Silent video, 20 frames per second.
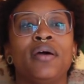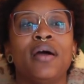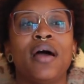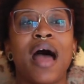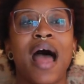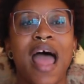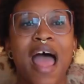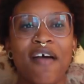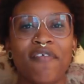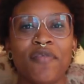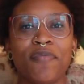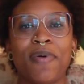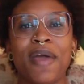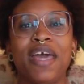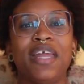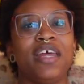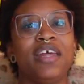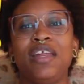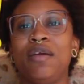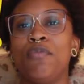I haven't
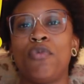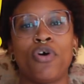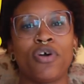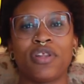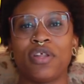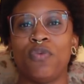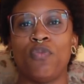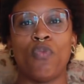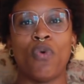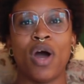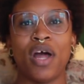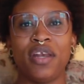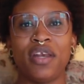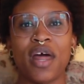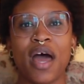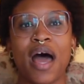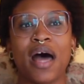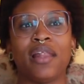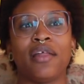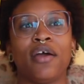paid any more than
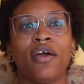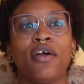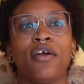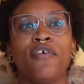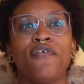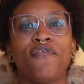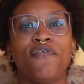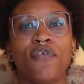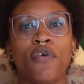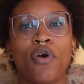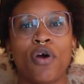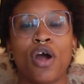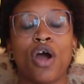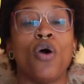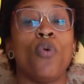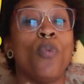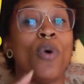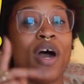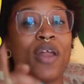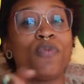$1 for a
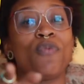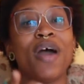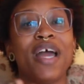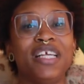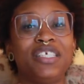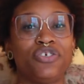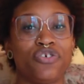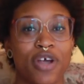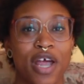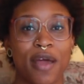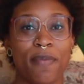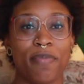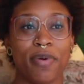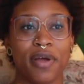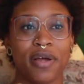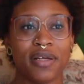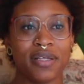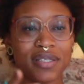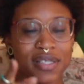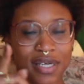one-way trip
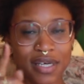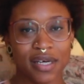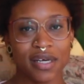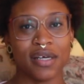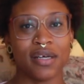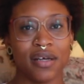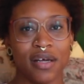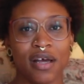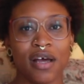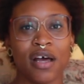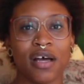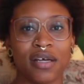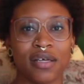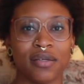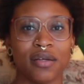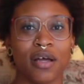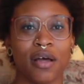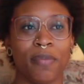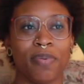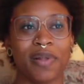to
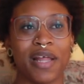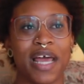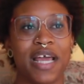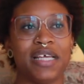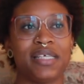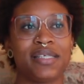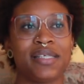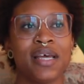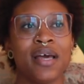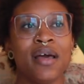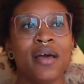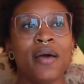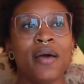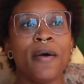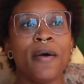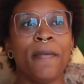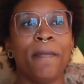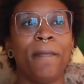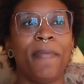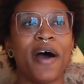a place,
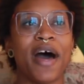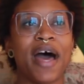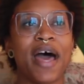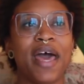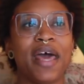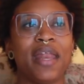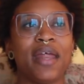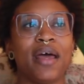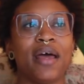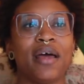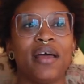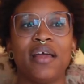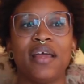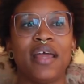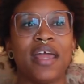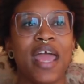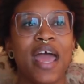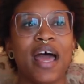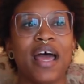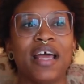but
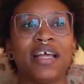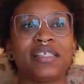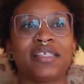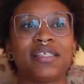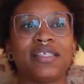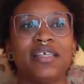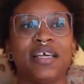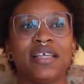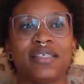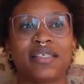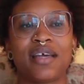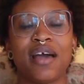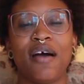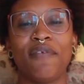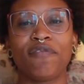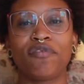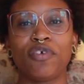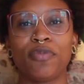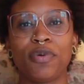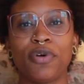yeah, it's
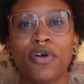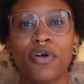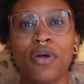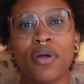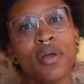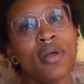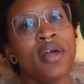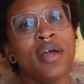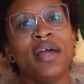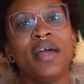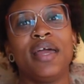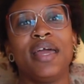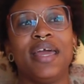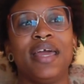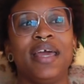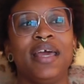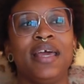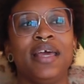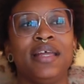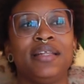comfortable.
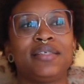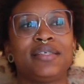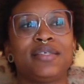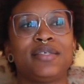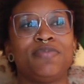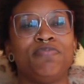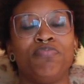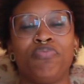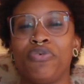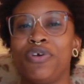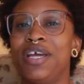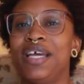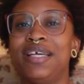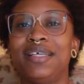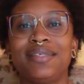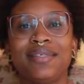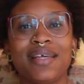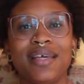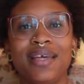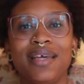It's
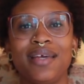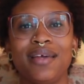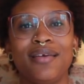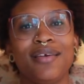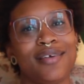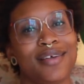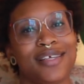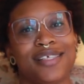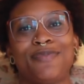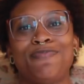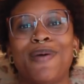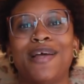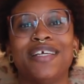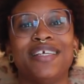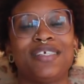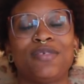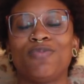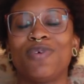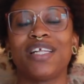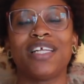breezy.
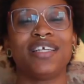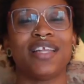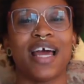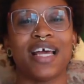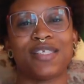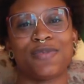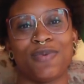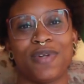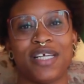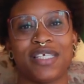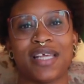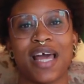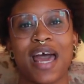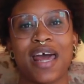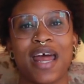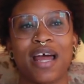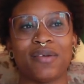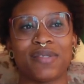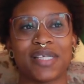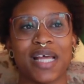It's really nice when it's
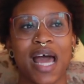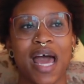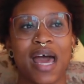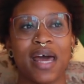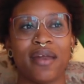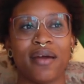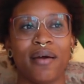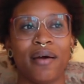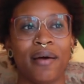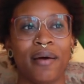hot outside.